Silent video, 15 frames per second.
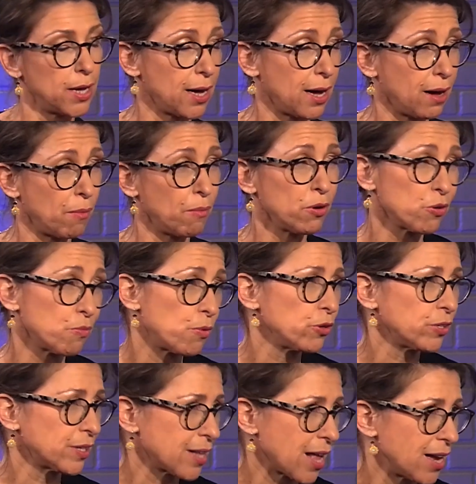uh, you're
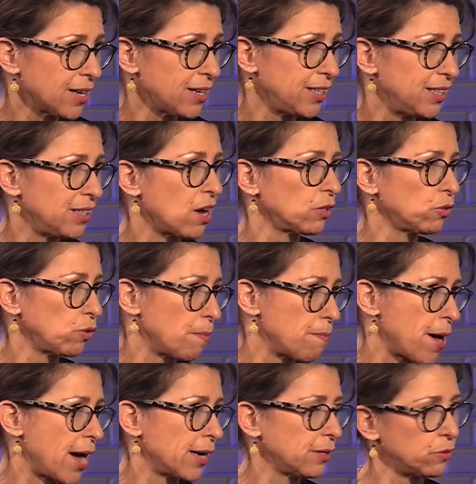most likely not to come
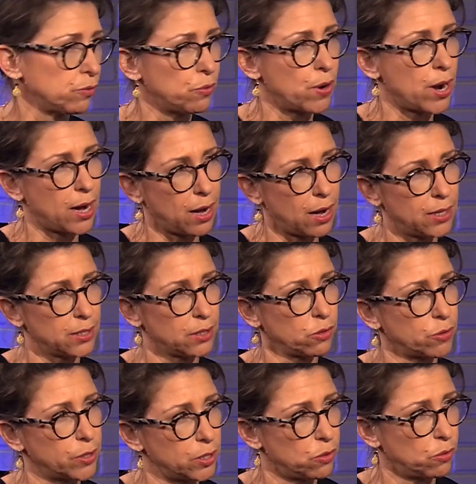back to uh, a
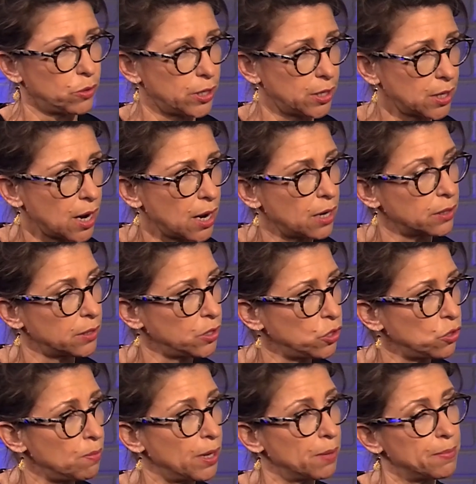story you were uh, consuming.